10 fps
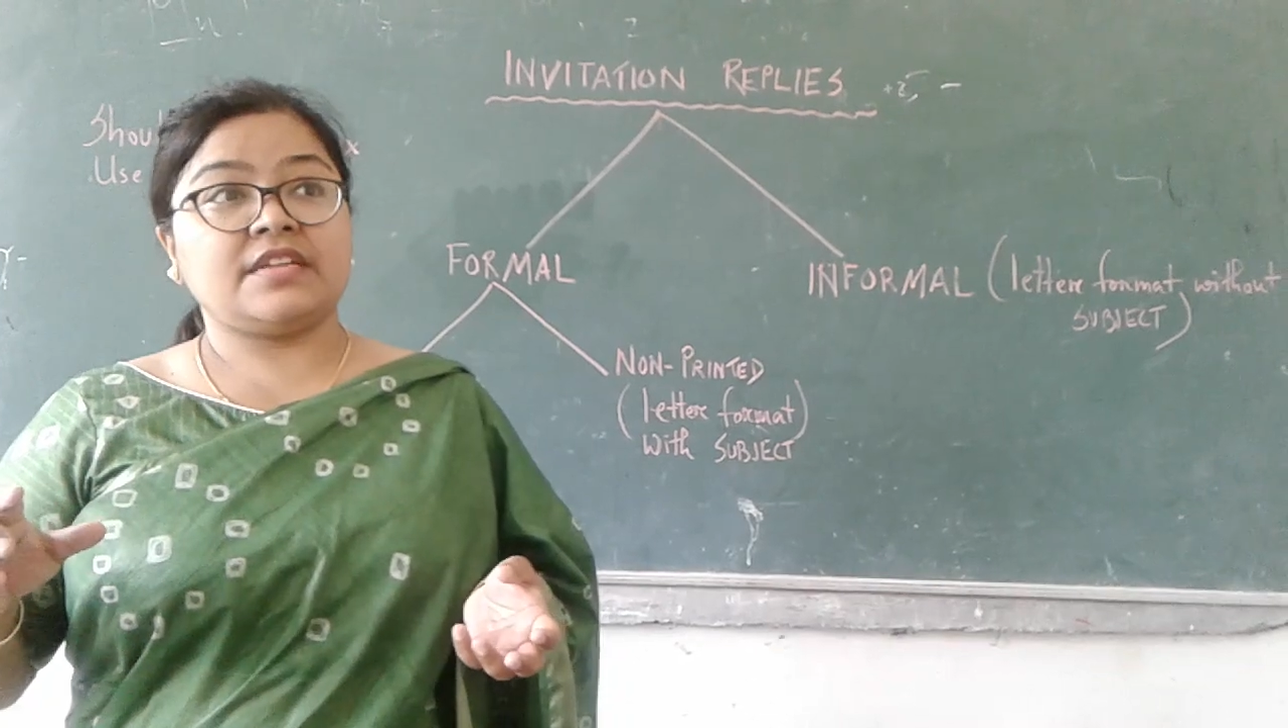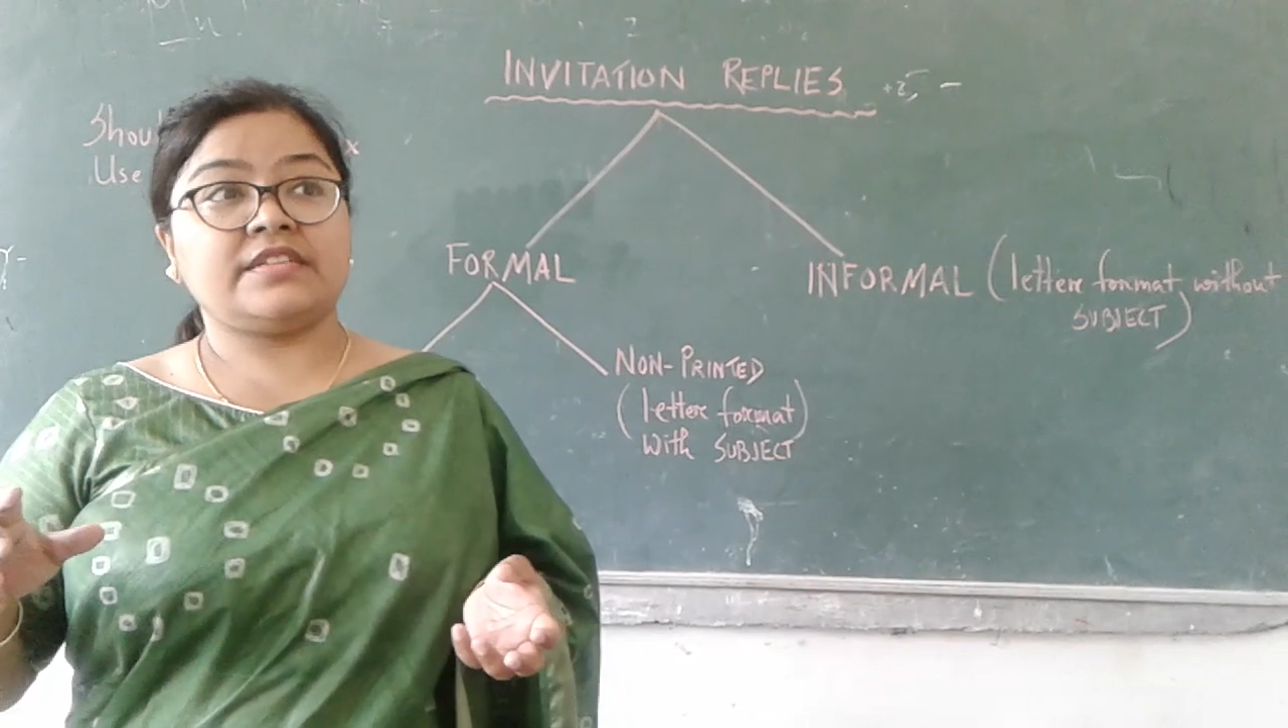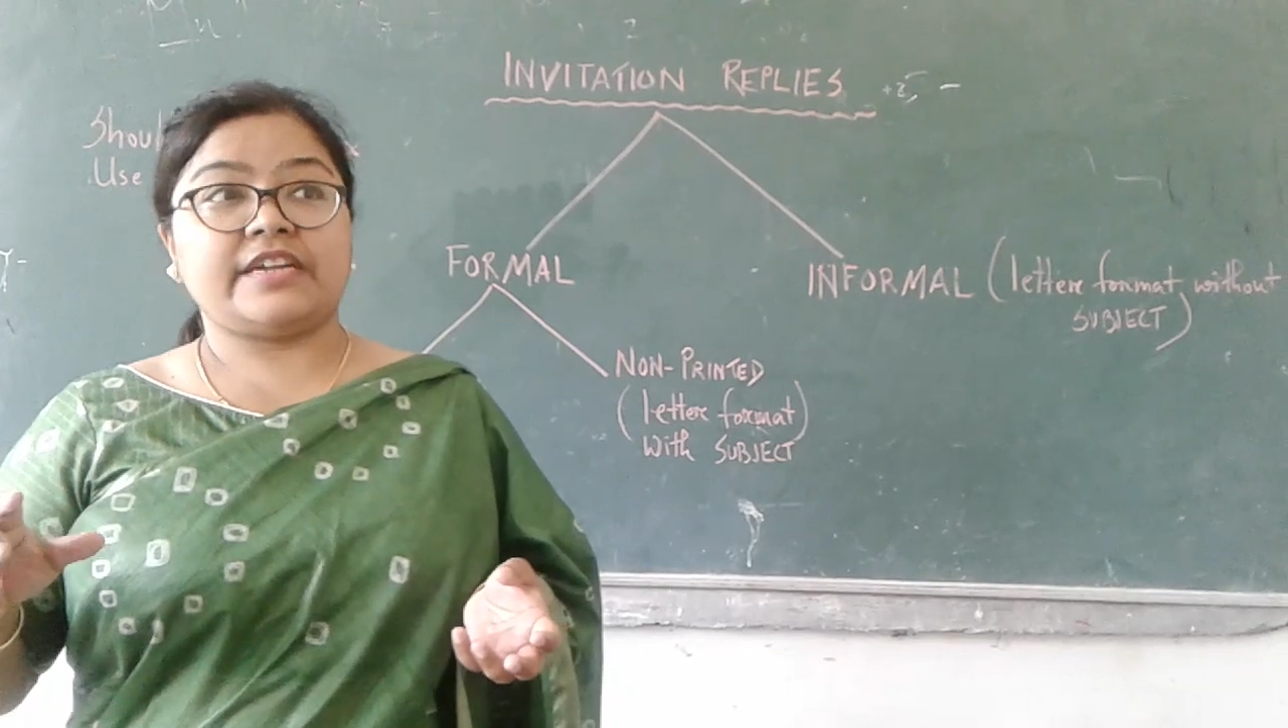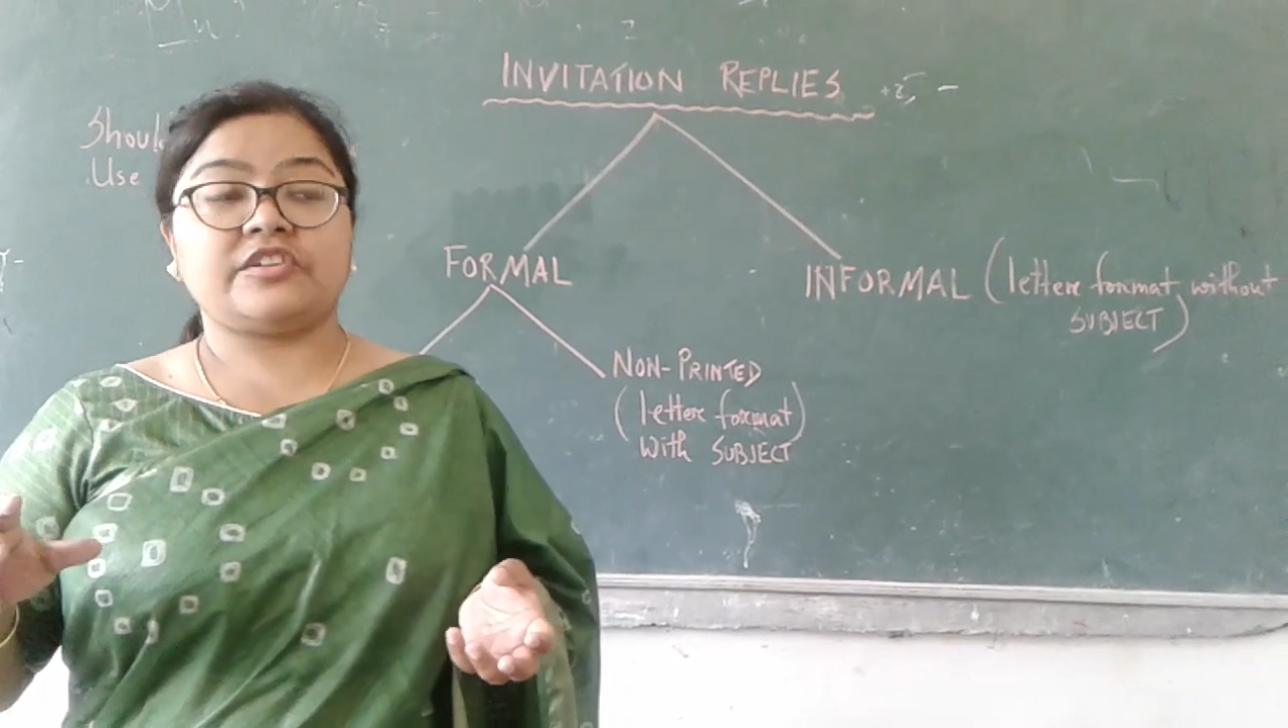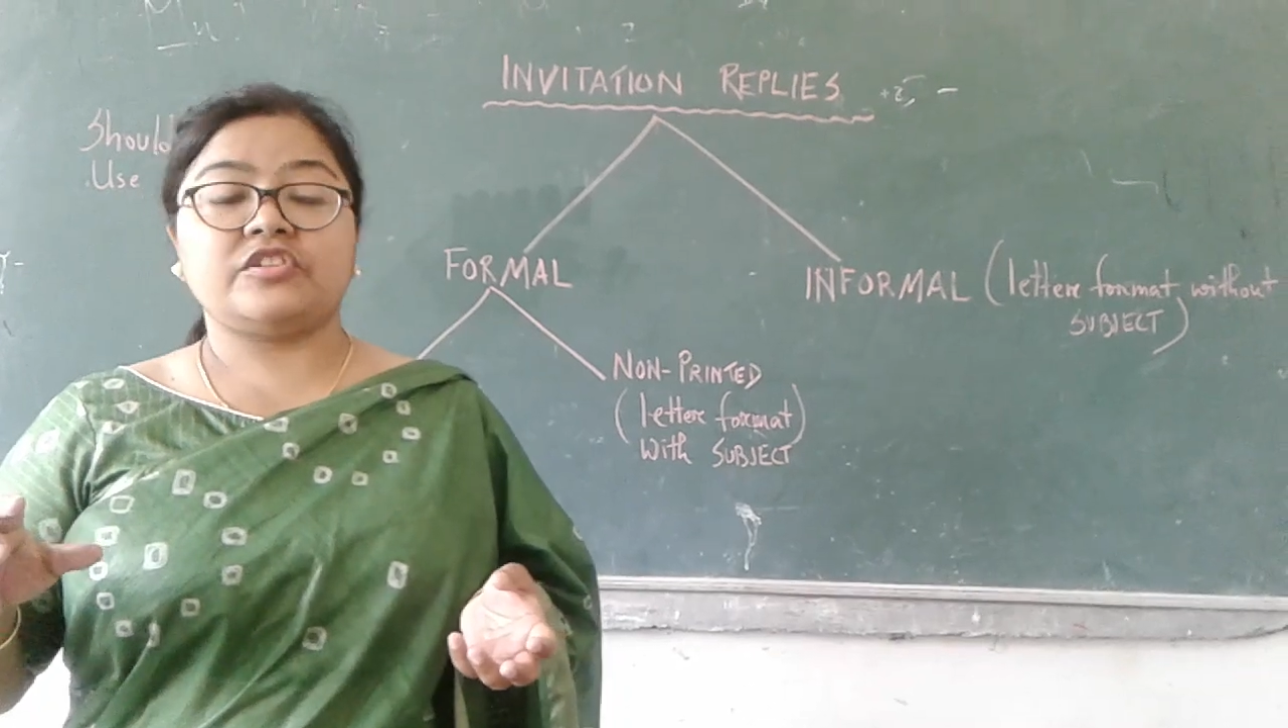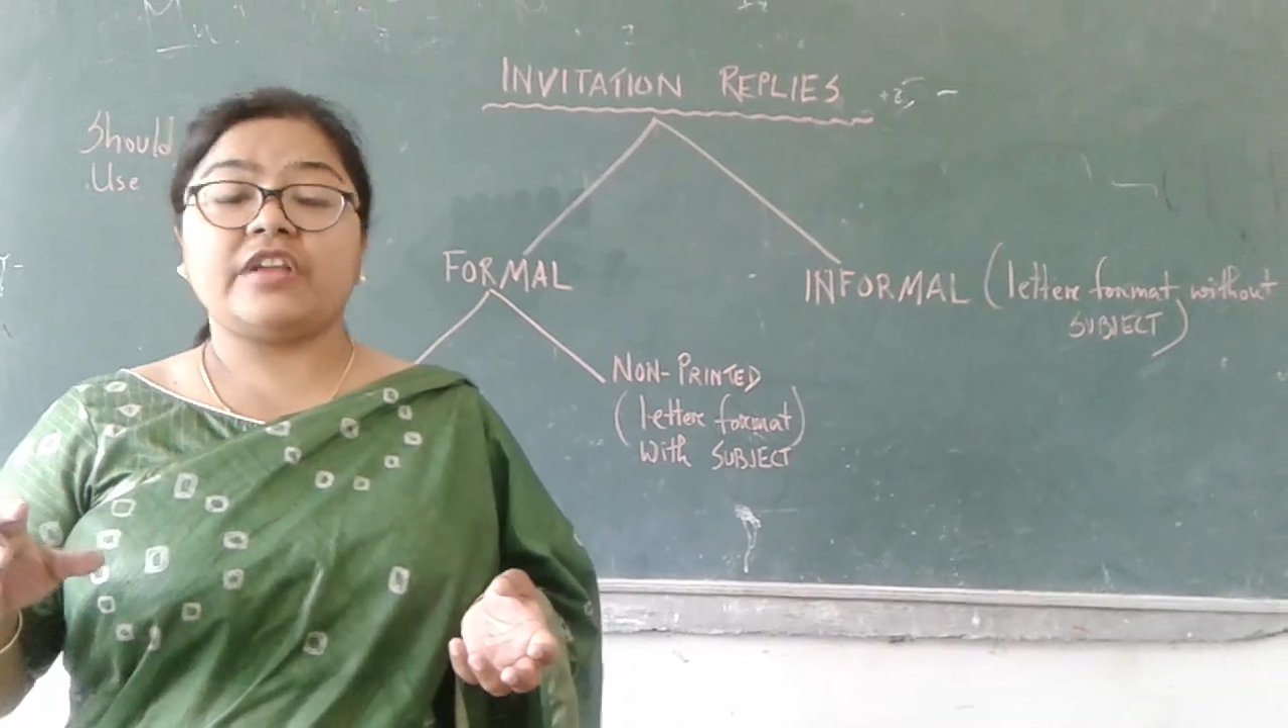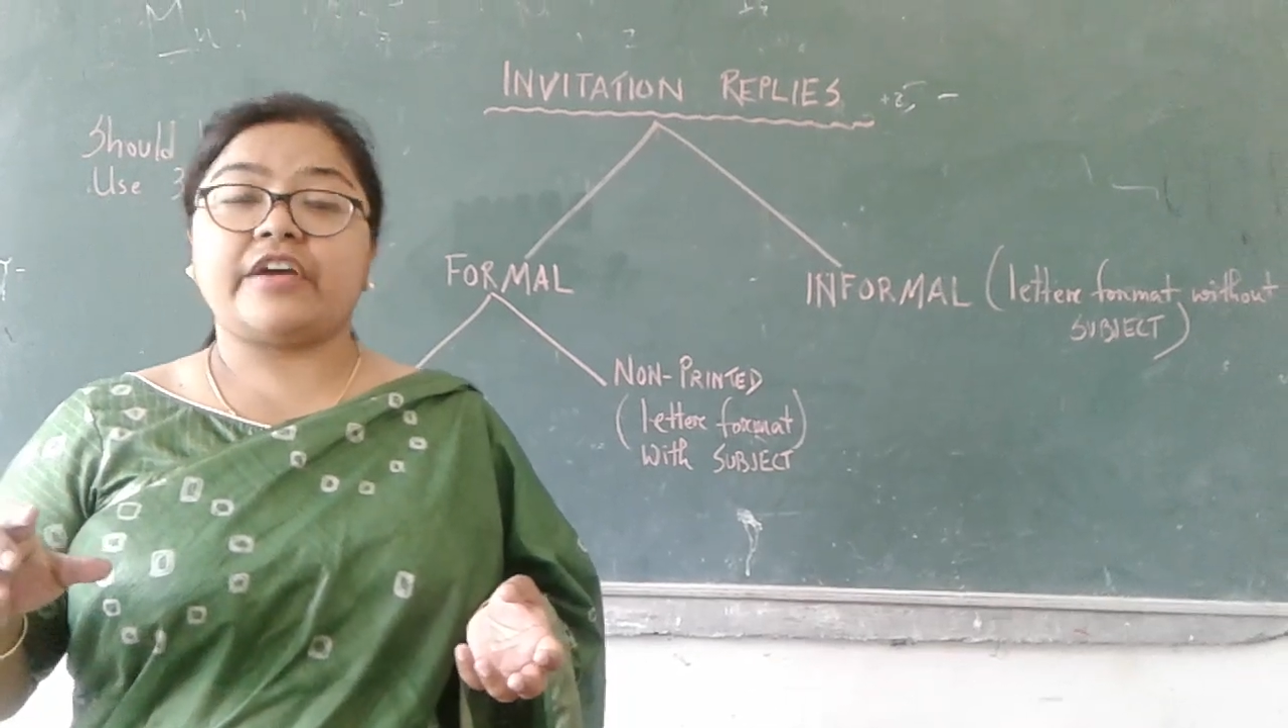skill section,